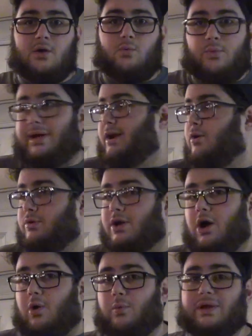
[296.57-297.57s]
We don't
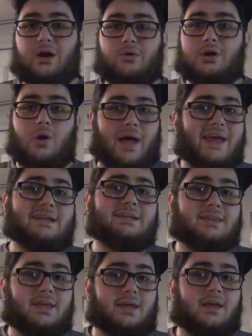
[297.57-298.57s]
know. We don't know
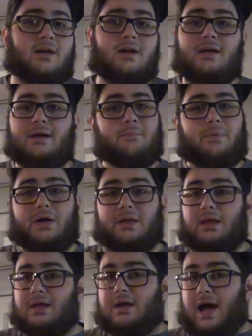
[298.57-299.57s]
anything. But
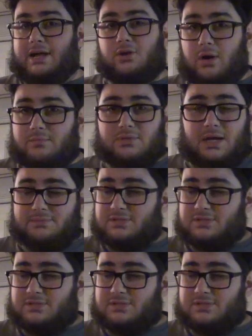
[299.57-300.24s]
I know I'm